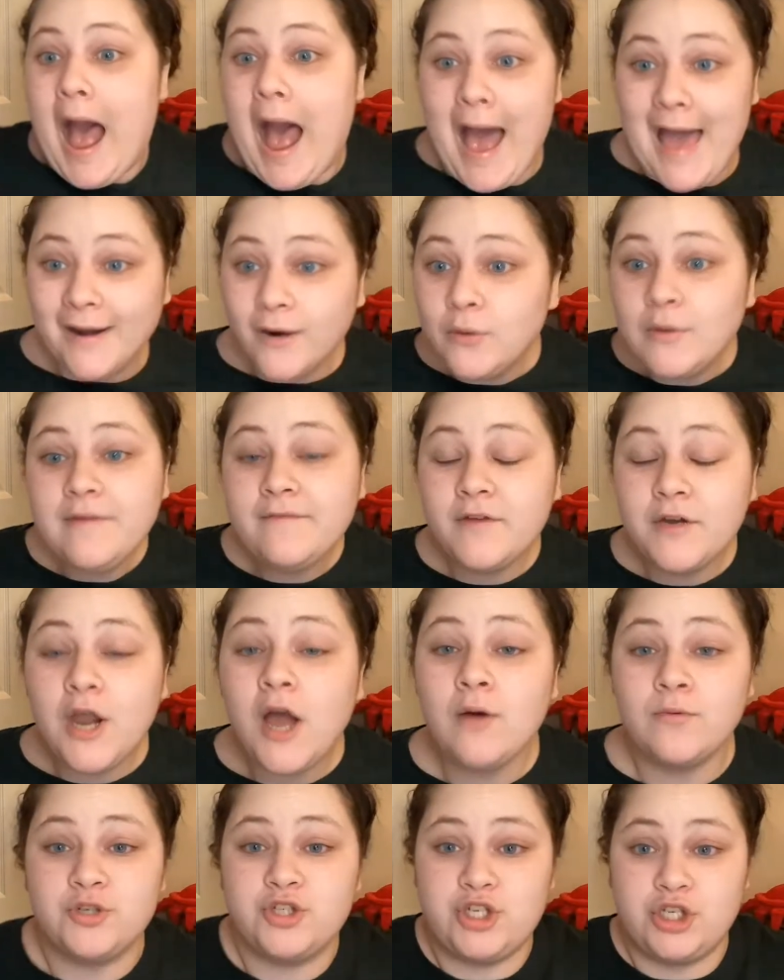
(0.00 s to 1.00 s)
I don't even
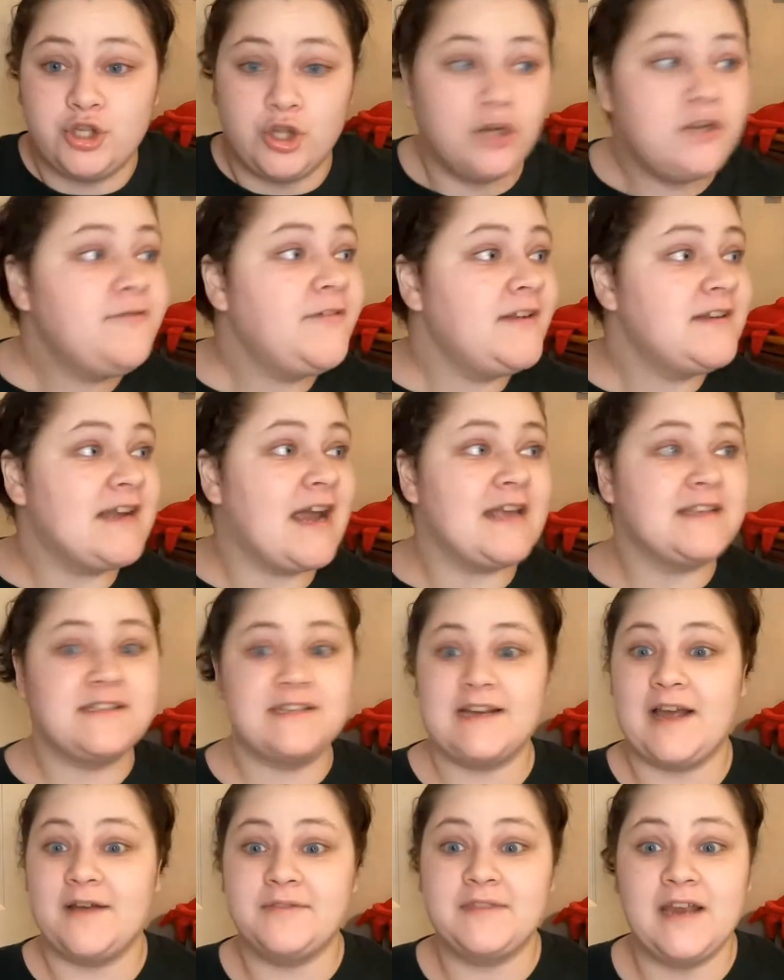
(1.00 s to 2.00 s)
know. She looked
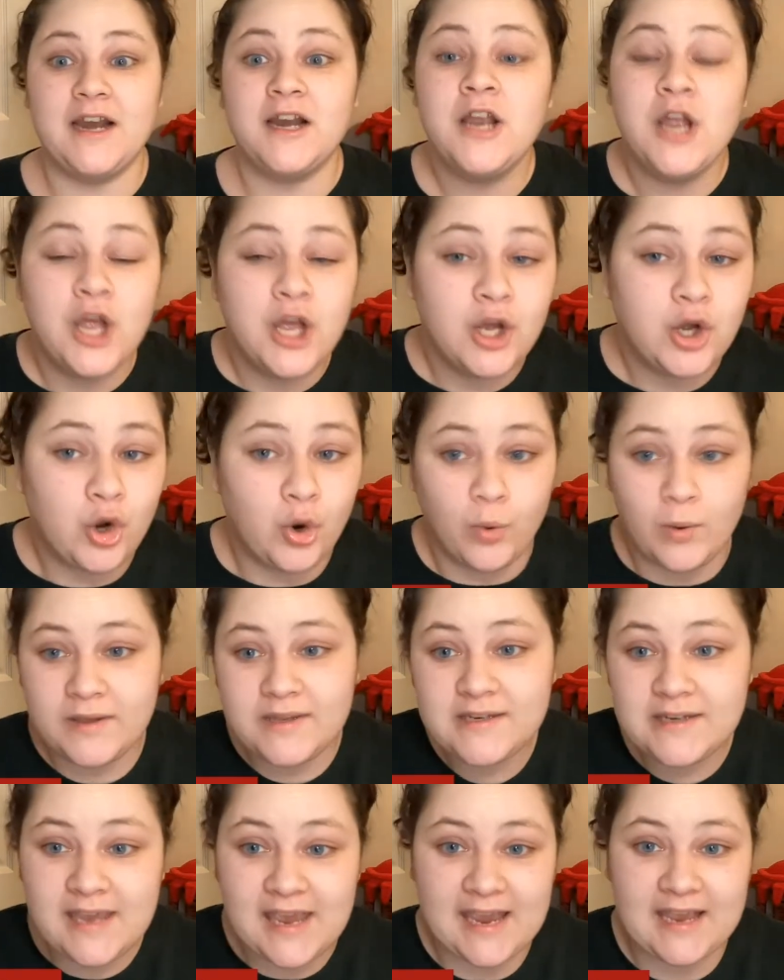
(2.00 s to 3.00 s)
fantastic out there.
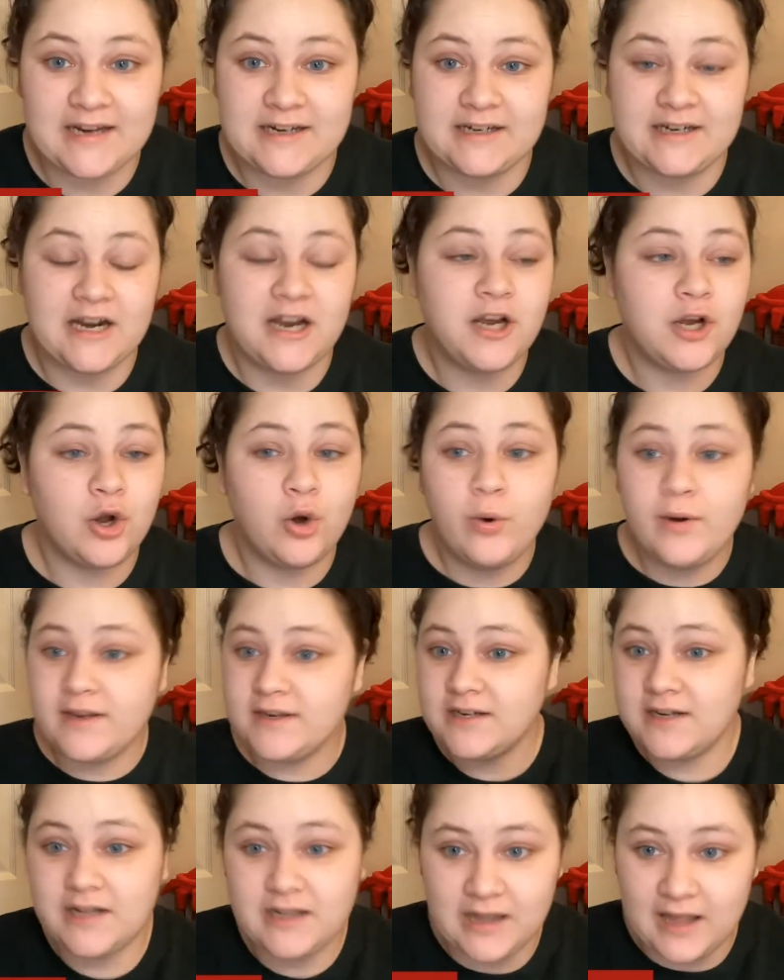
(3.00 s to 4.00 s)
Queen Canada,
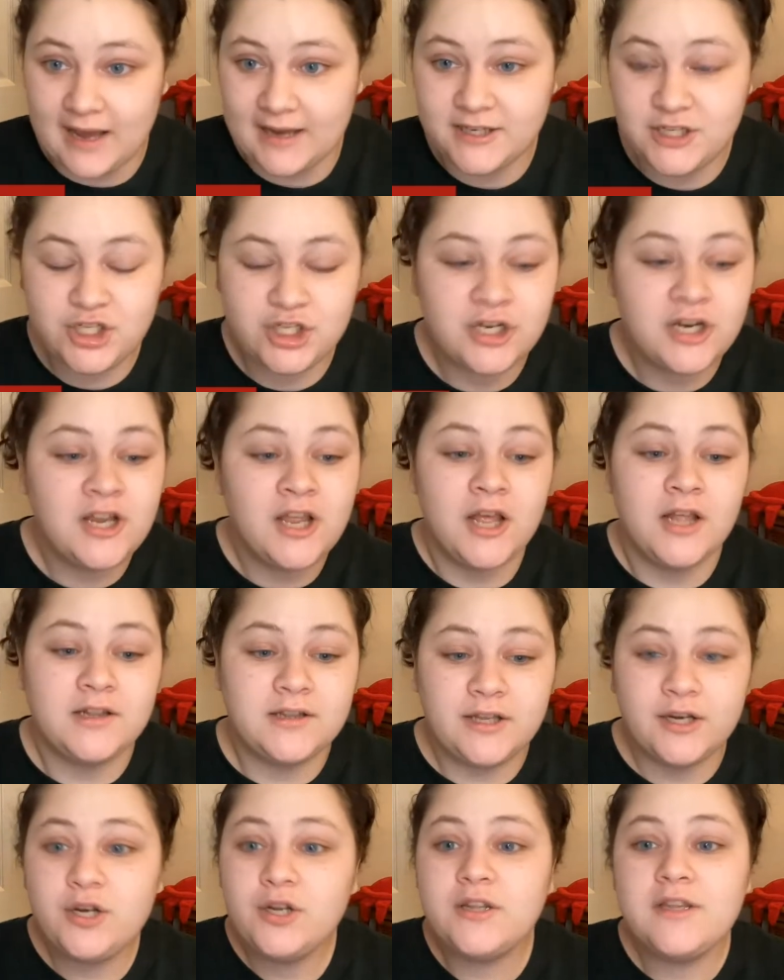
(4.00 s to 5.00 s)
Queen Clutch.
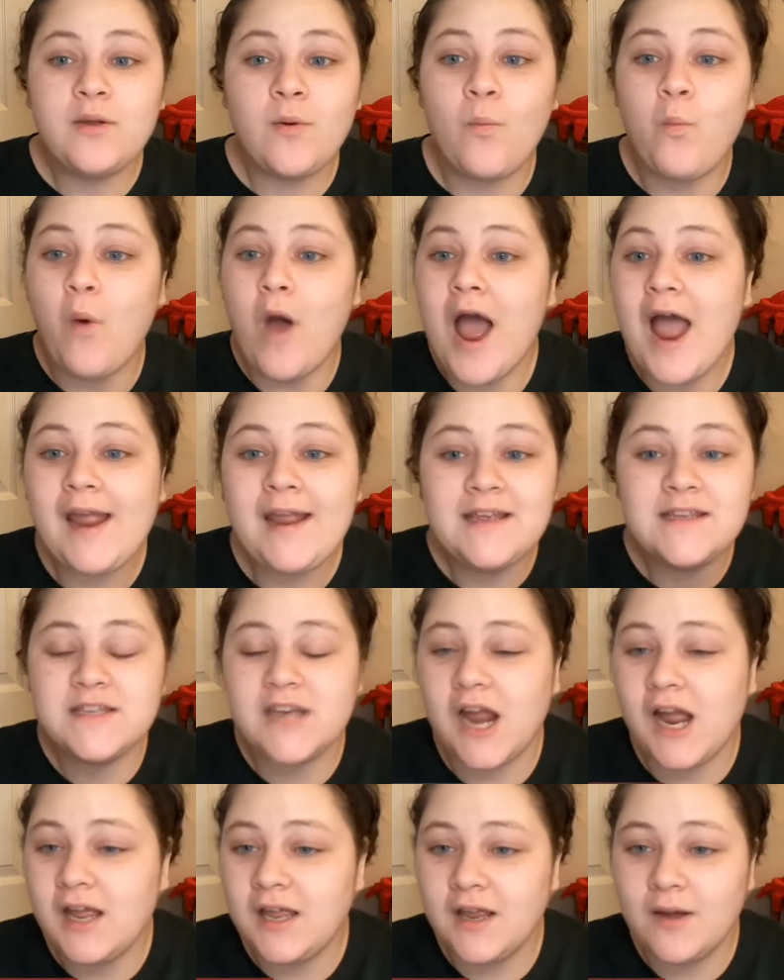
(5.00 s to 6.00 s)
Literally, why
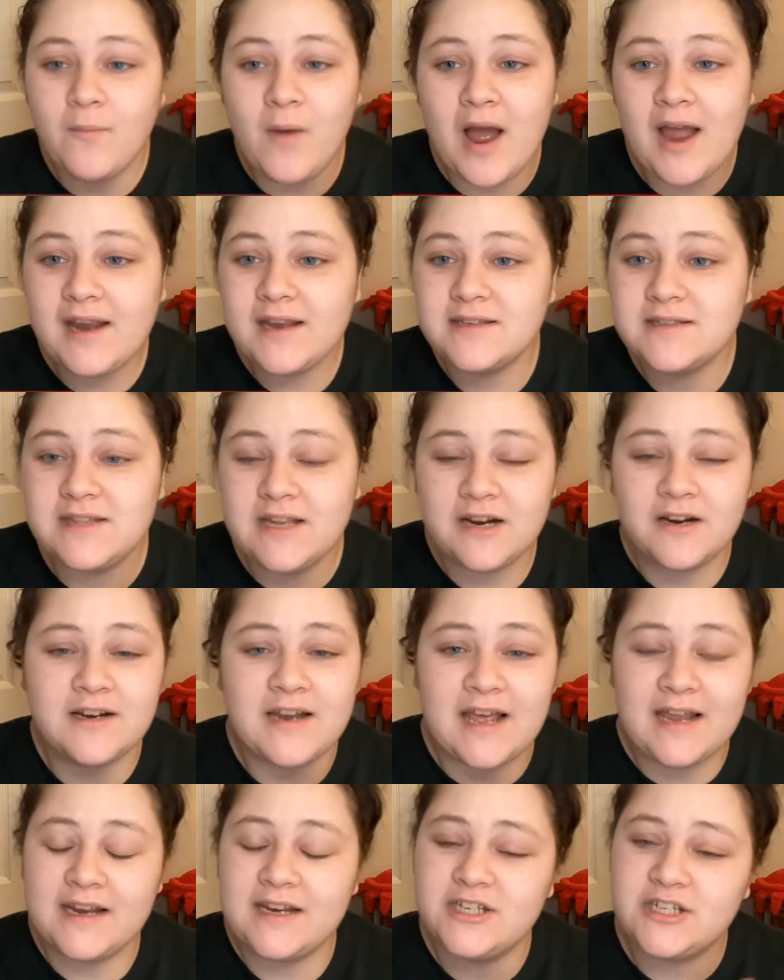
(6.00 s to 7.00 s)
is there
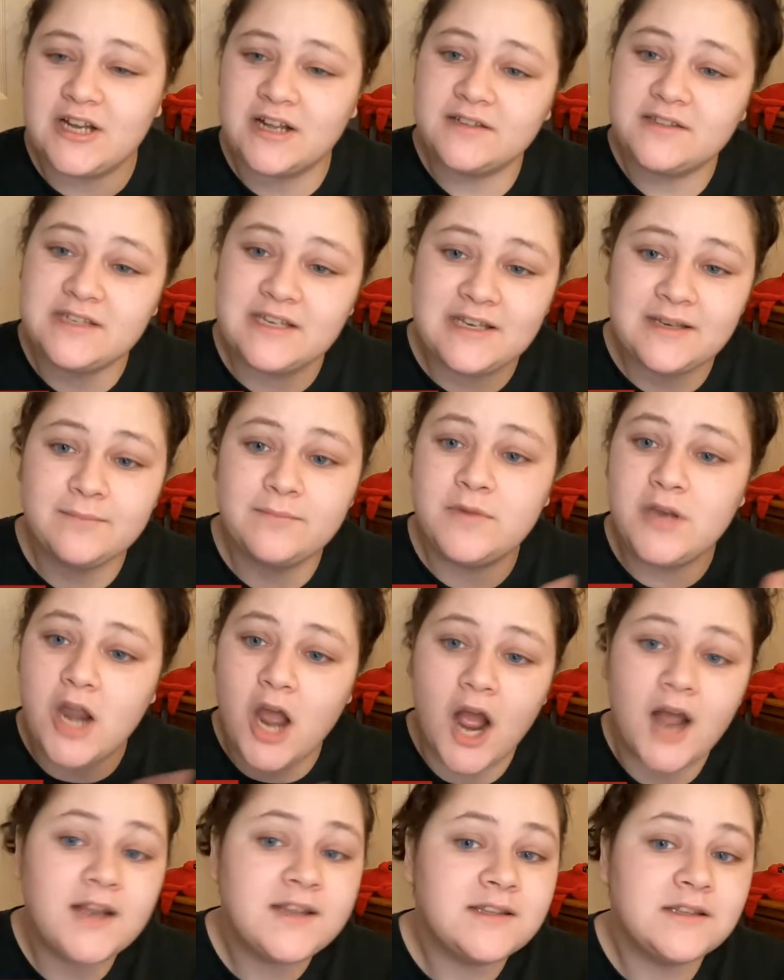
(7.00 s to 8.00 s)
an NHL team
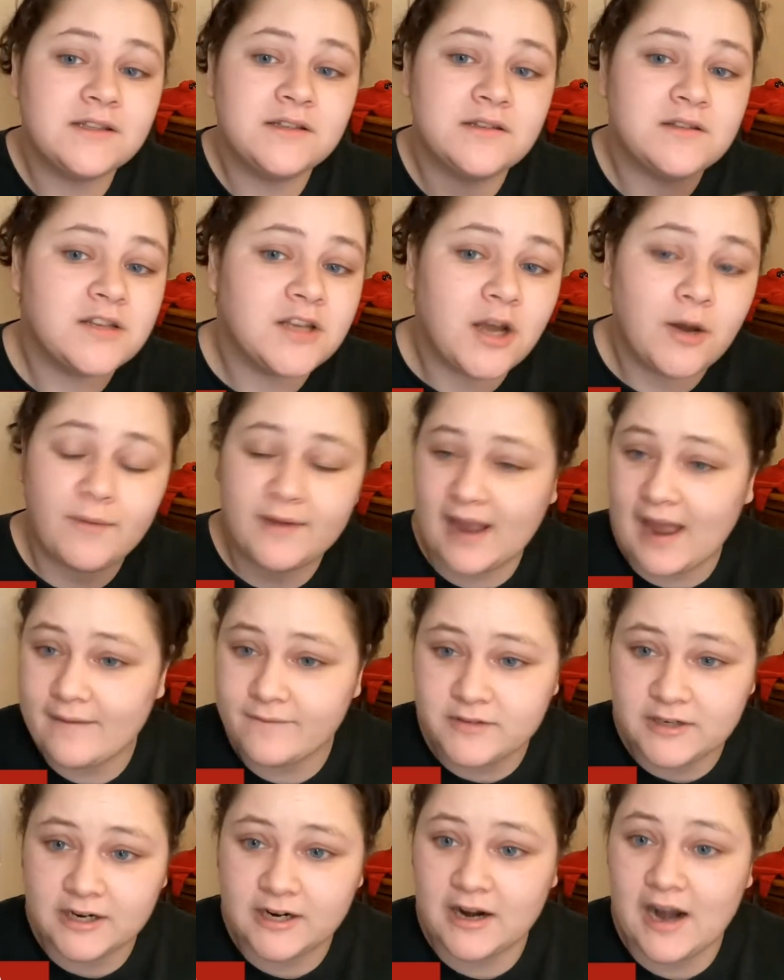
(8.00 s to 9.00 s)
not going
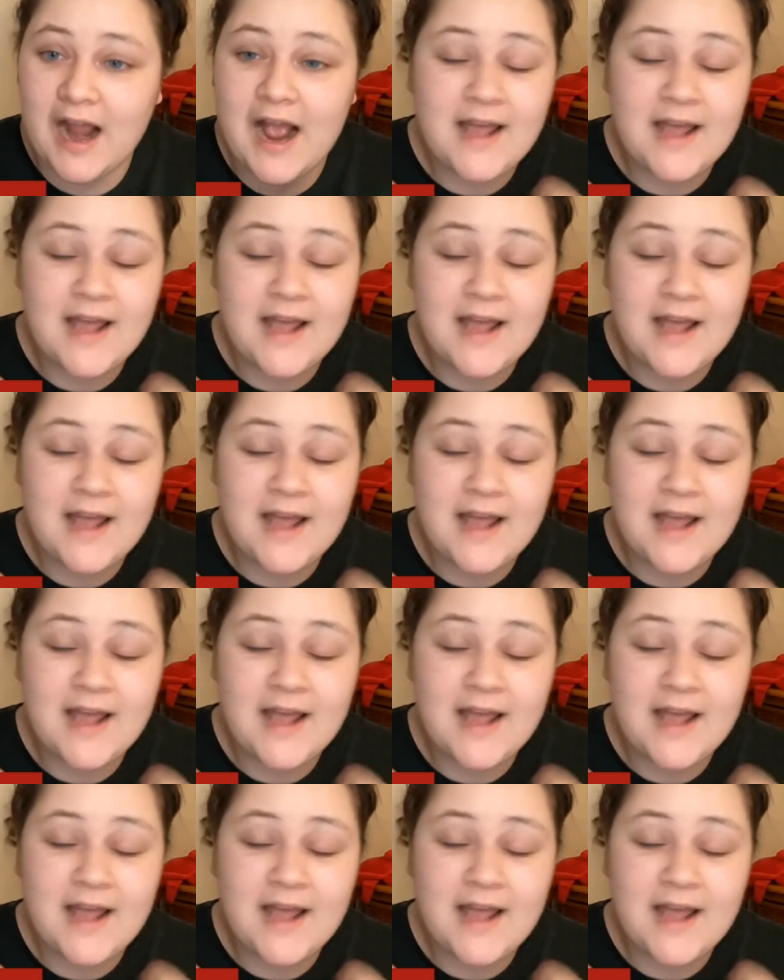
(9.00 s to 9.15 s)
after her?